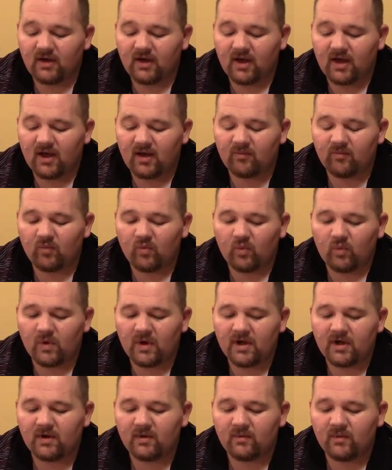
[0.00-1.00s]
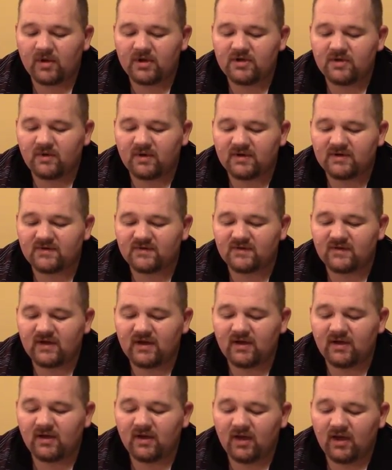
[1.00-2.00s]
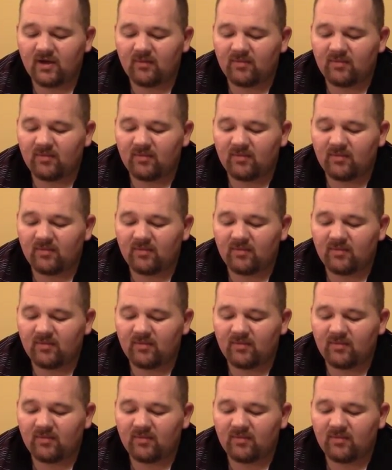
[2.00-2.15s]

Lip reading: what you can see,